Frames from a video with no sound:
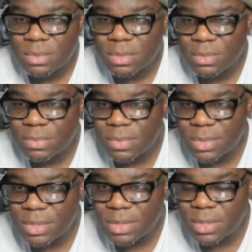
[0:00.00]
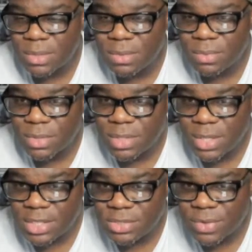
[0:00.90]
You wanna know what the
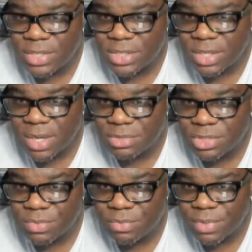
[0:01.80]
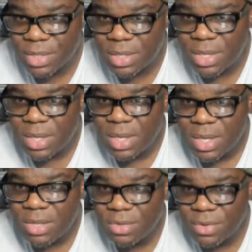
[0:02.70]
next crazy hype shoe would be?
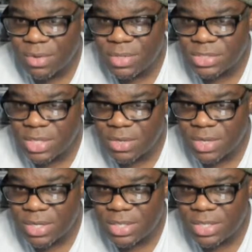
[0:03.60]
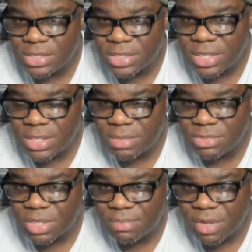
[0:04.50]
After going to SneakerCon DC, them
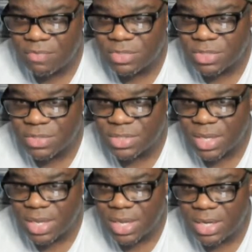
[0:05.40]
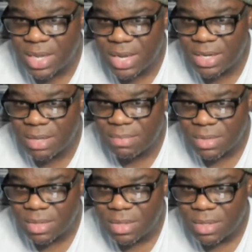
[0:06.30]
J Balvin 2s in hand light up.
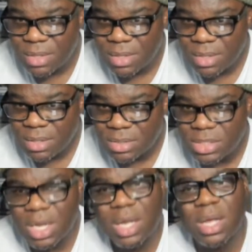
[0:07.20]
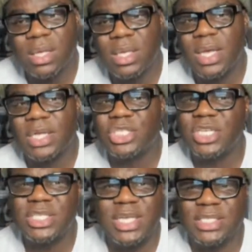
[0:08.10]
Oh yeah,
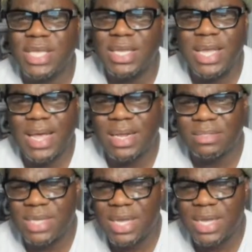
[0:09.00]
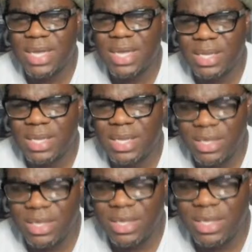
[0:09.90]
just cause they light up daily grind.
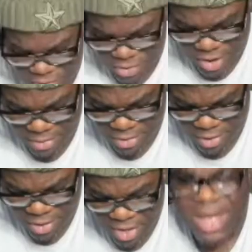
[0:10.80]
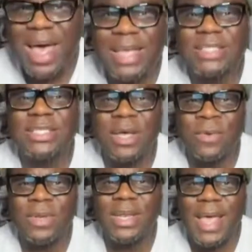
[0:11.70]
You not bull crabbing. I
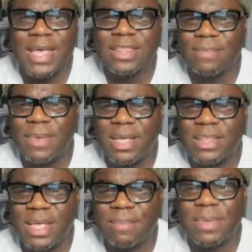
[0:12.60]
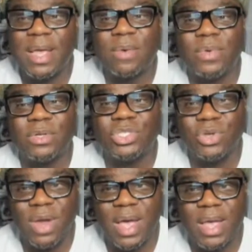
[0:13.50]
don't like them like that, but I will
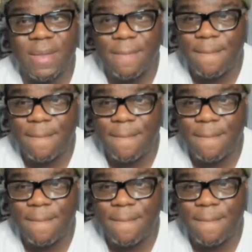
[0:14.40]
try.